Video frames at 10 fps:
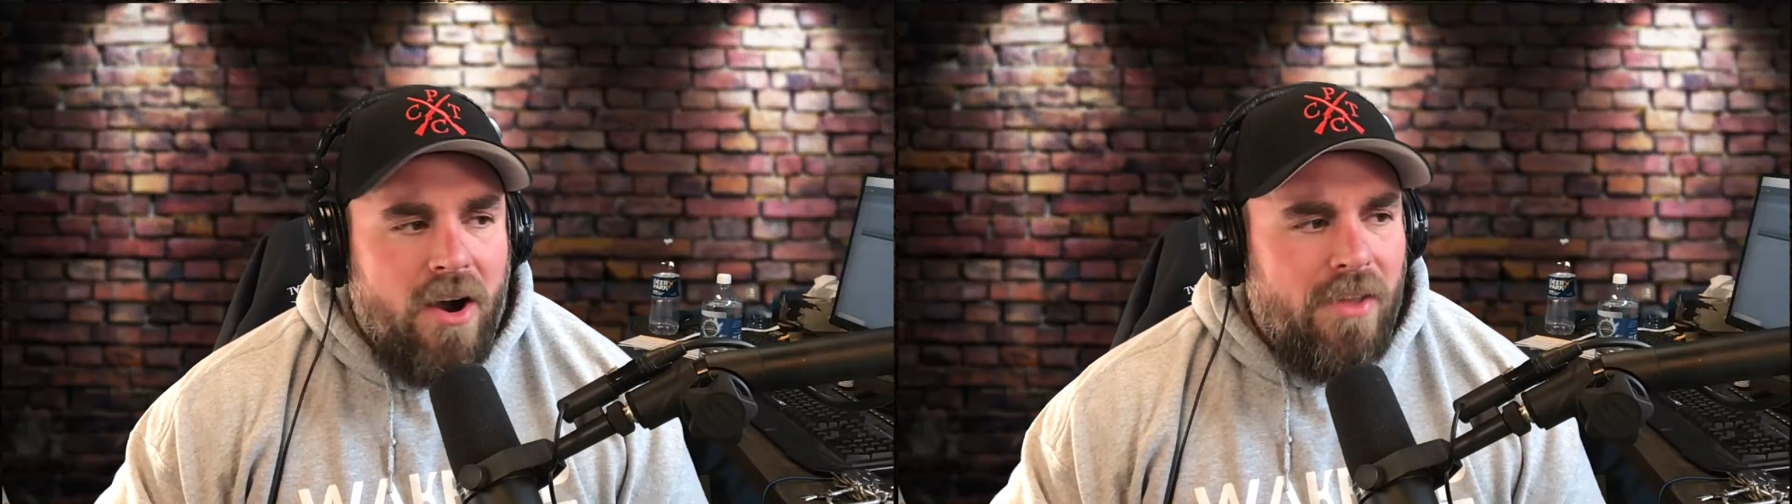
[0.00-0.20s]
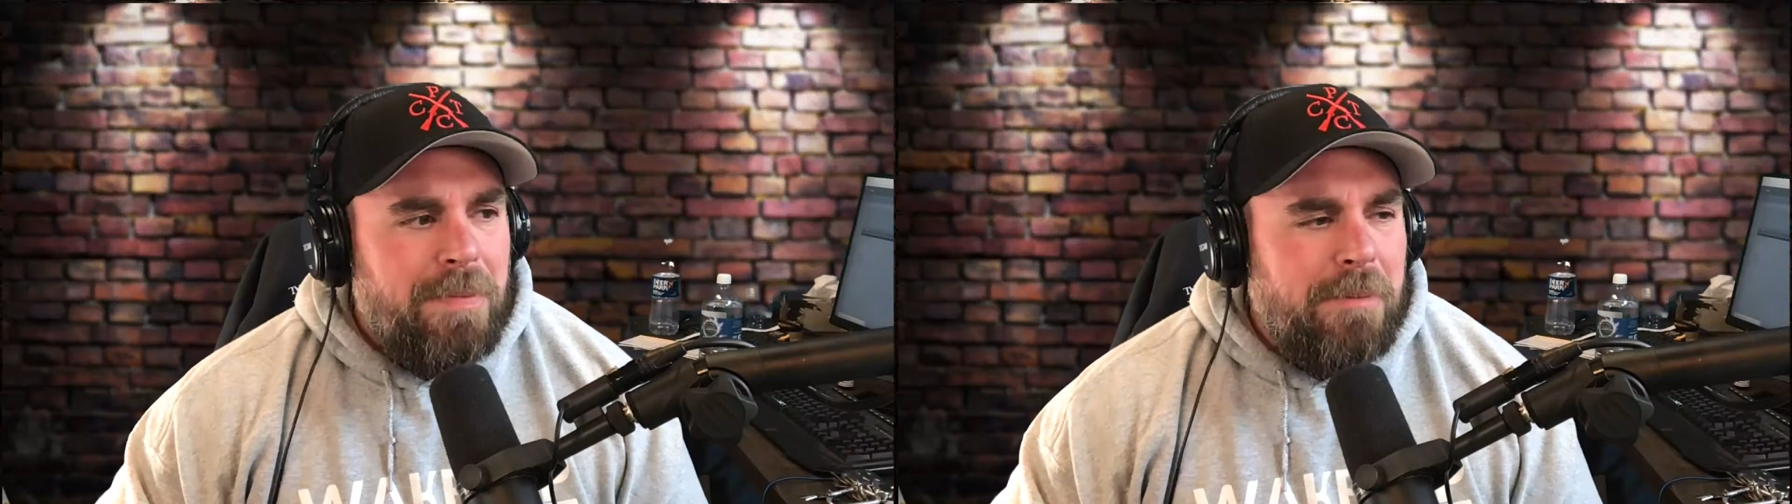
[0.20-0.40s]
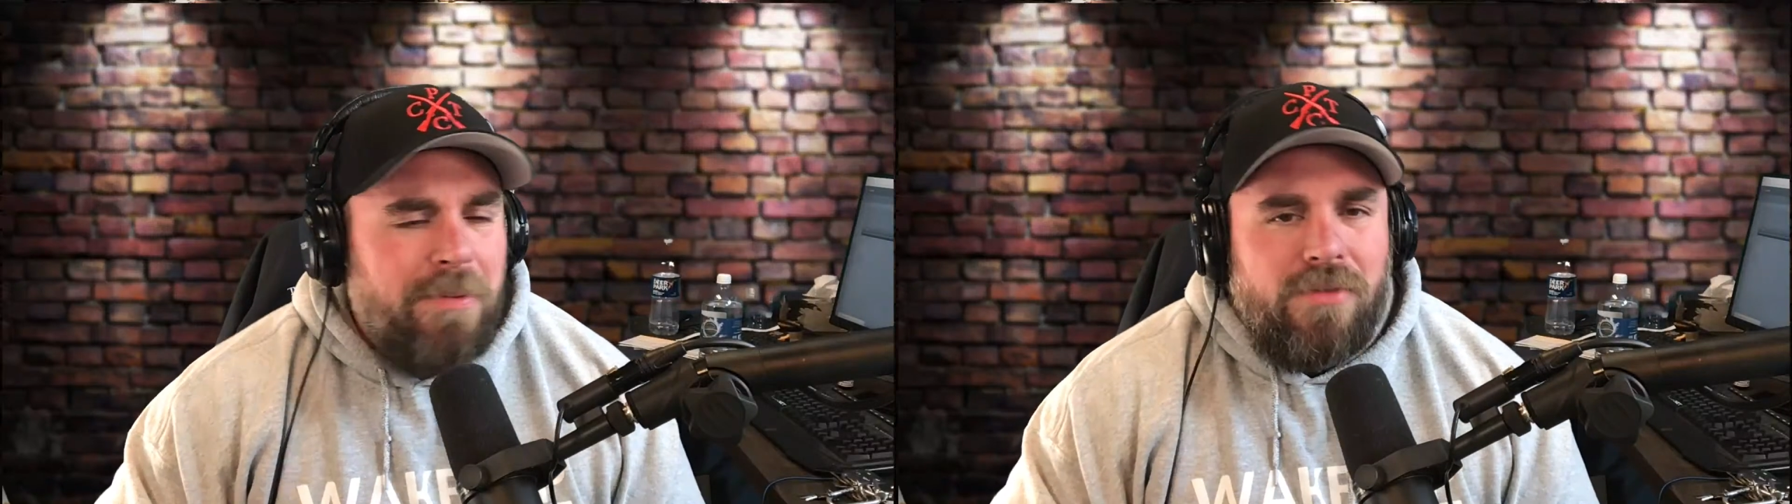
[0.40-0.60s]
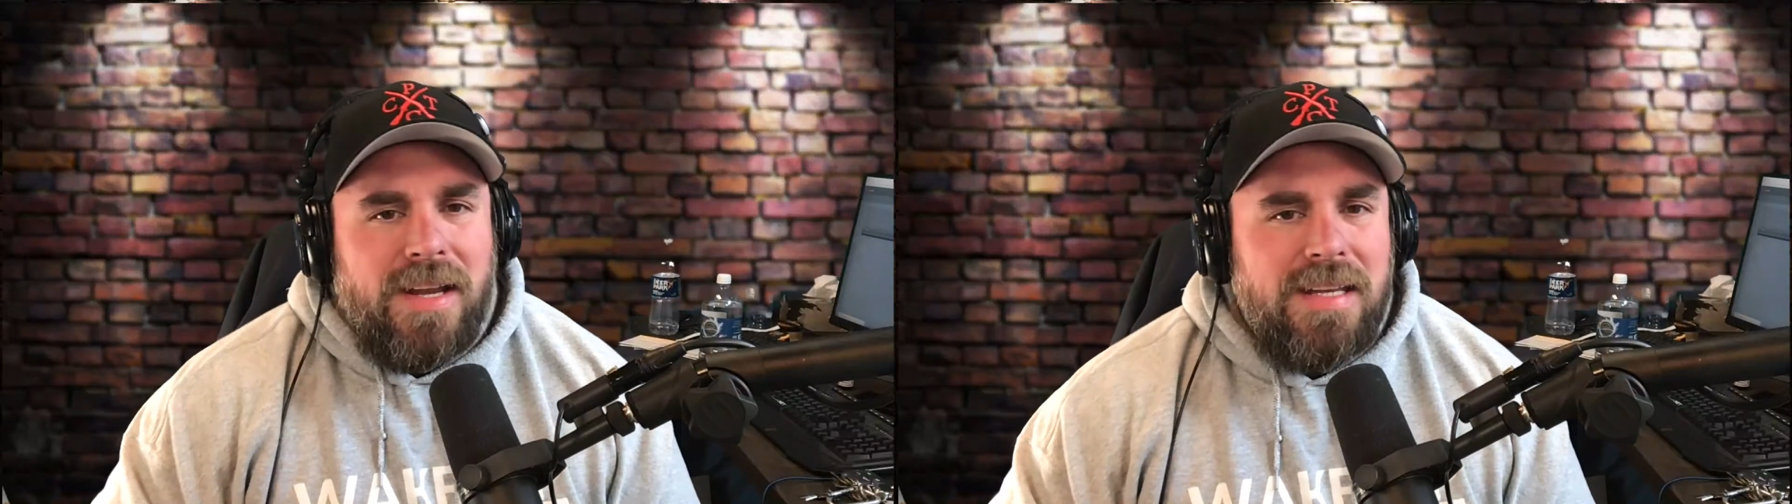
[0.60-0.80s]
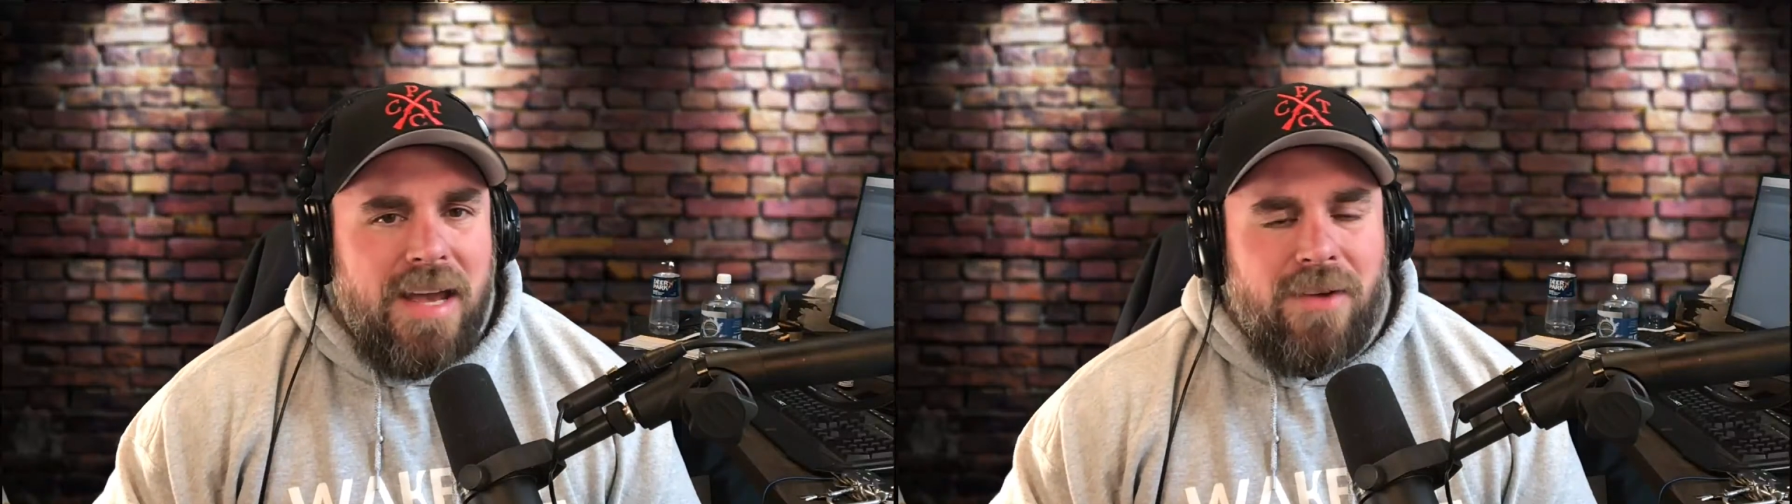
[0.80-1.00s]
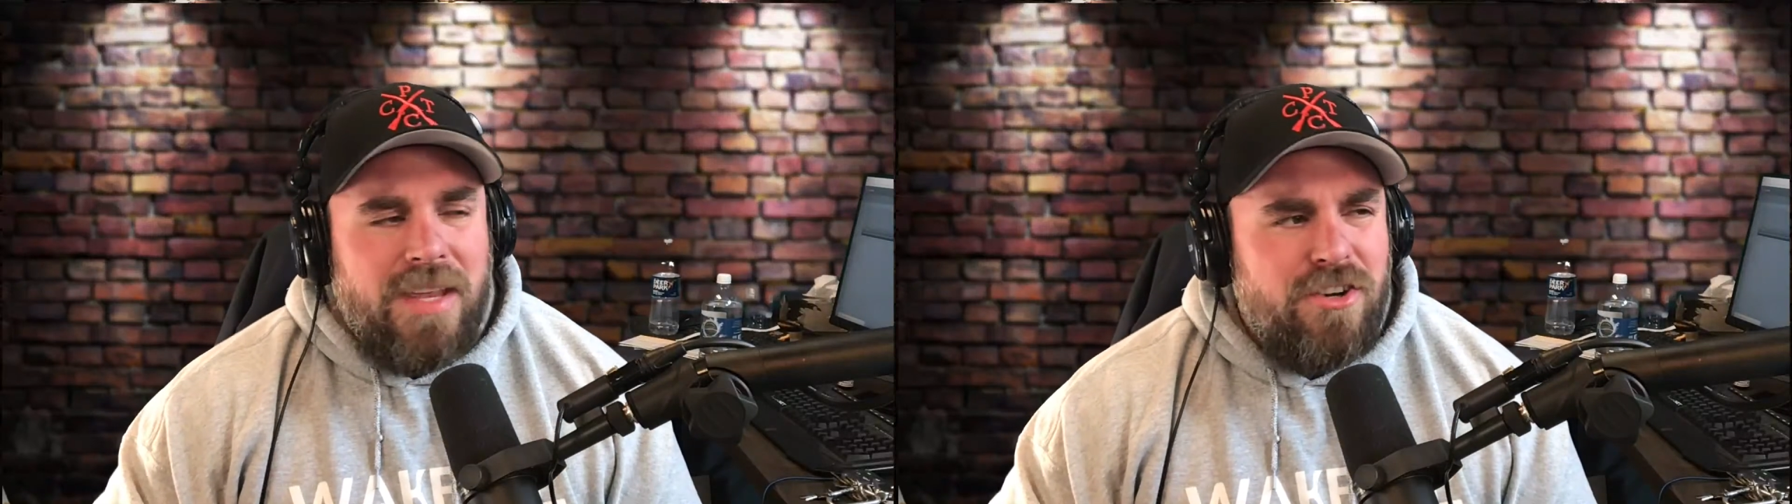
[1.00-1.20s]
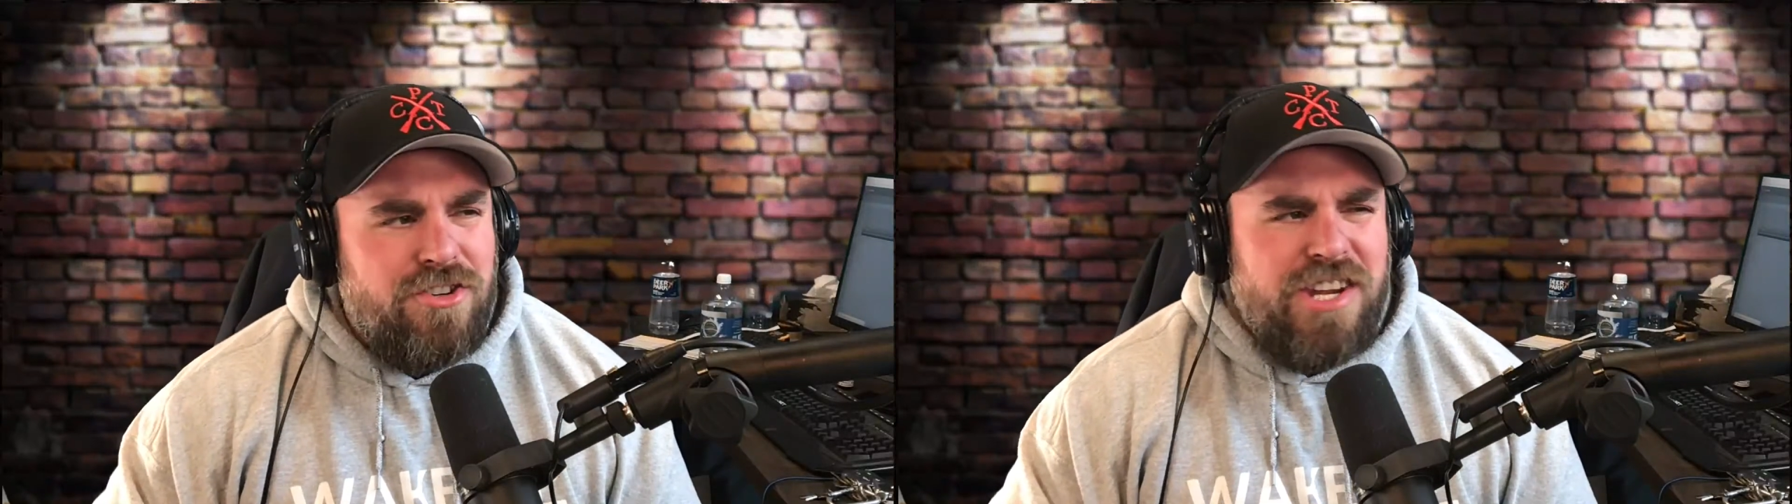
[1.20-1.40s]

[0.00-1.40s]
All the people right now that are